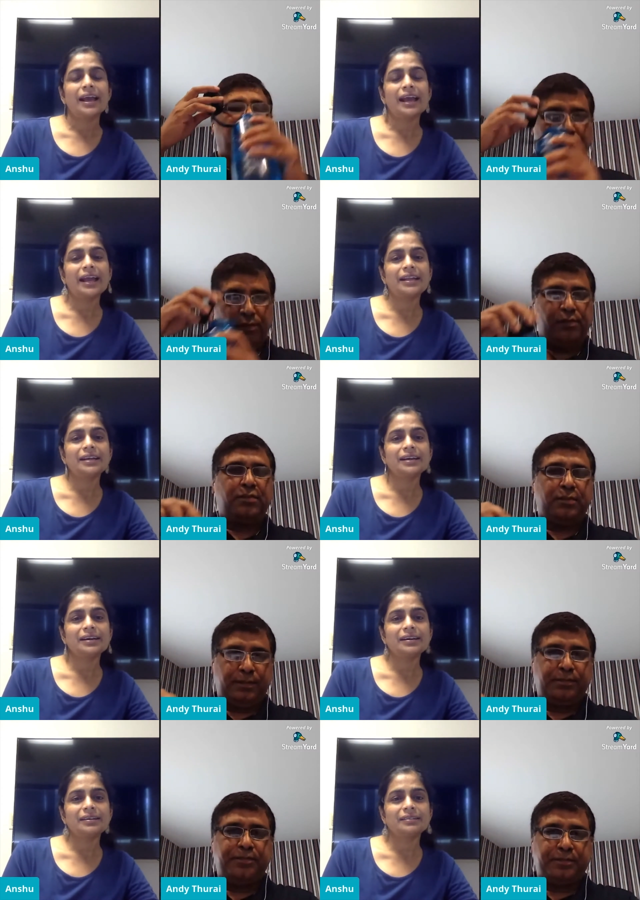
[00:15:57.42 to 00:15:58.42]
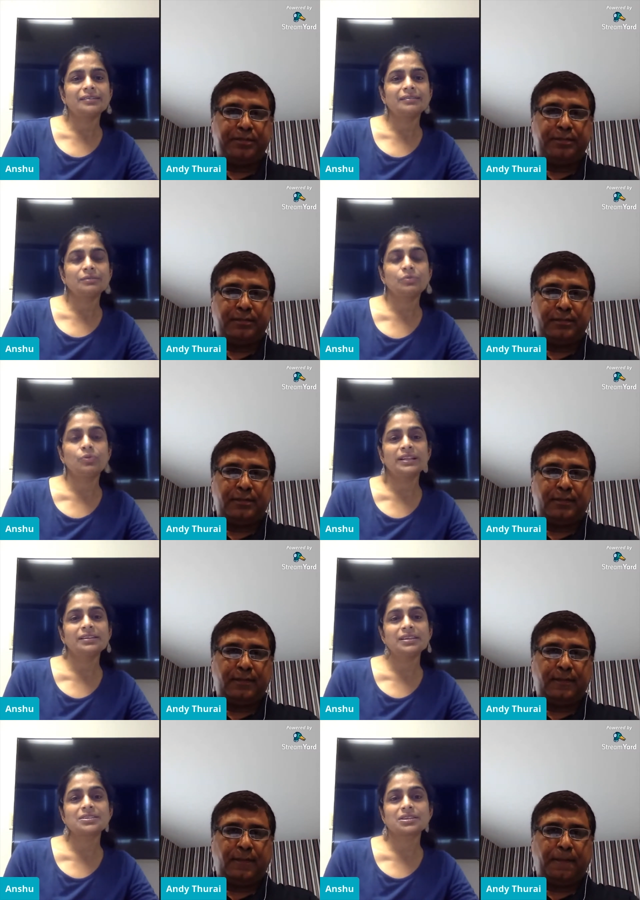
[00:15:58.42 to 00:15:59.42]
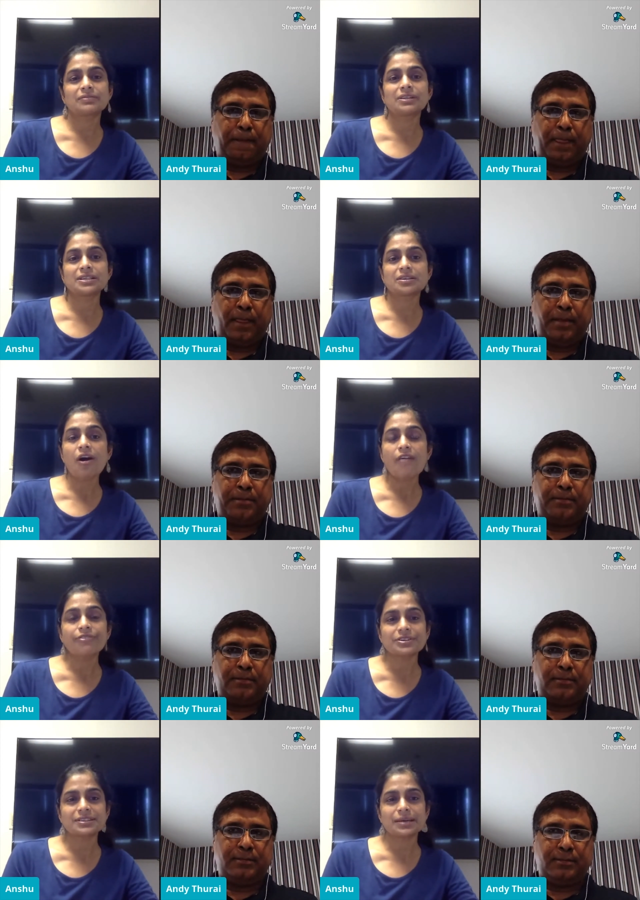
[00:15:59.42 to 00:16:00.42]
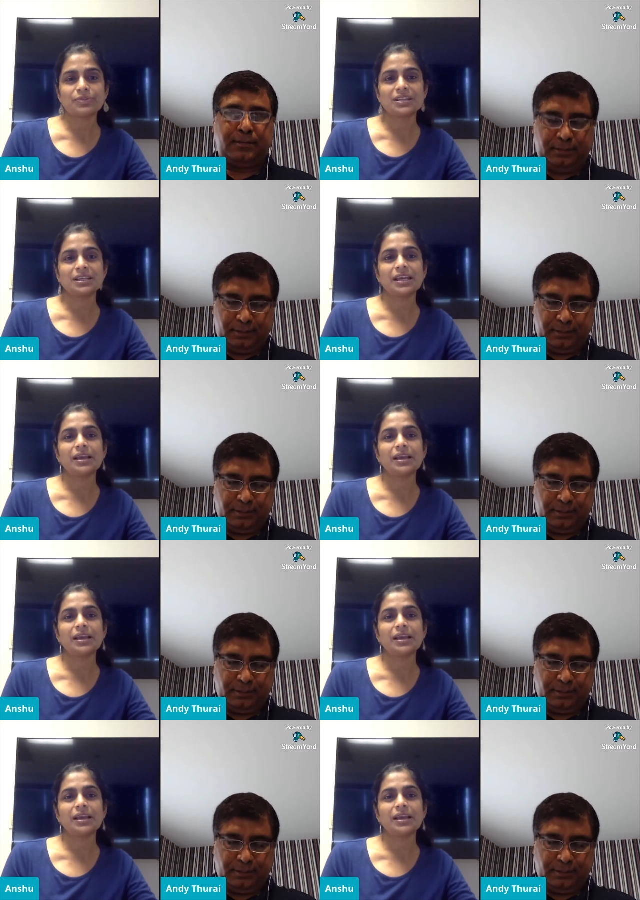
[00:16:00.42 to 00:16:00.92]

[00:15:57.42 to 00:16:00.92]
Speaker 1: And uh, one thing serverless offers them that